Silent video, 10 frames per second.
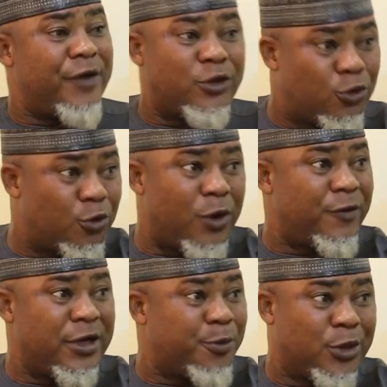have
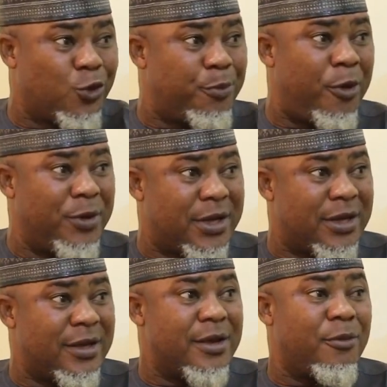already spoken to the public.
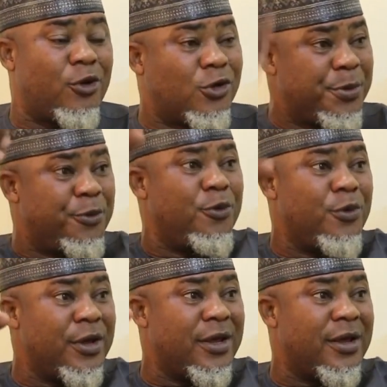For those people,